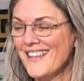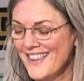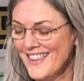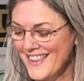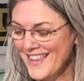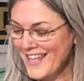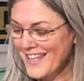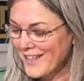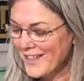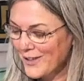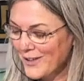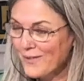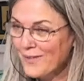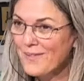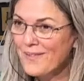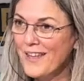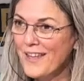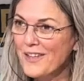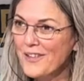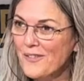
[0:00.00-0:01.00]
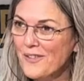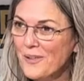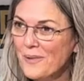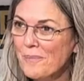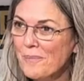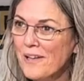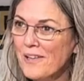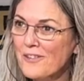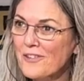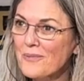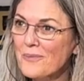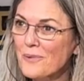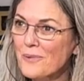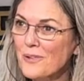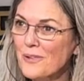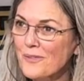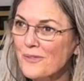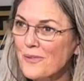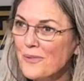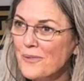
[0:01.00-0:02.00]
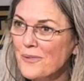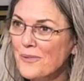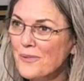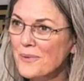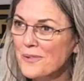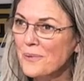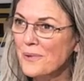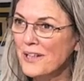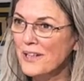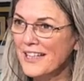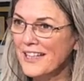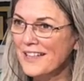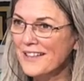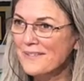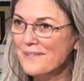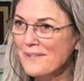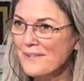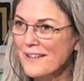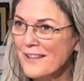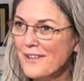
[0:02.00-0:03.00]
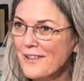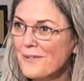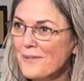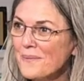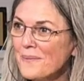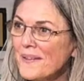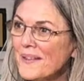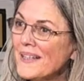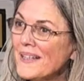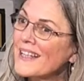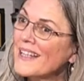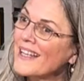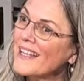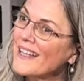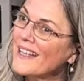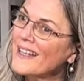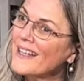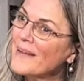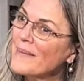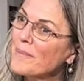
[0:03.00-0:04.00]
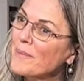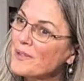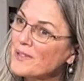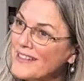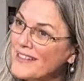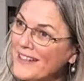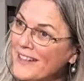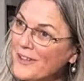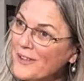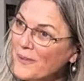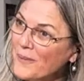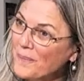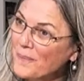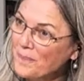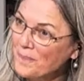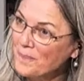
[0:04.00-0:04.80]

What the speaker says: Thank you. Thank you very much. And we look forward to working with you. Montenegro.